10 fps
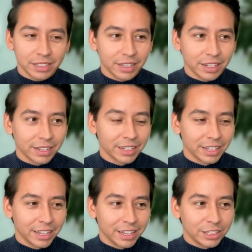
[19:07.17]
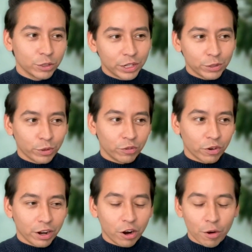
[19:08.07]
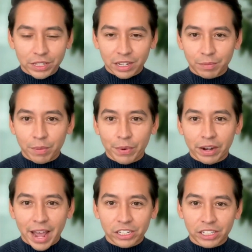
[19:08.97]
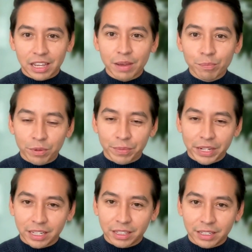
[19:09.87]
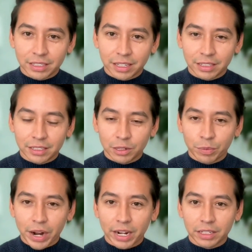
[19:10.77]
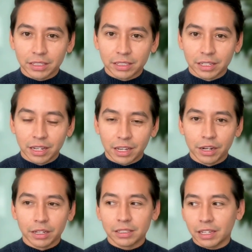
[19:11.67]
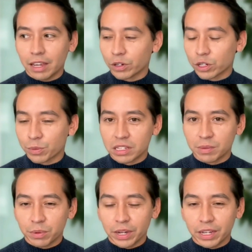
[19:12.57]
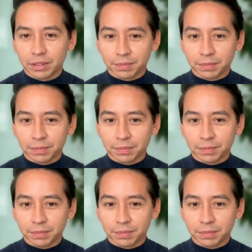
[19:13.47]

And the 2024, I hope, is going to be about actually implementing these things into practice in a safe and responsible way.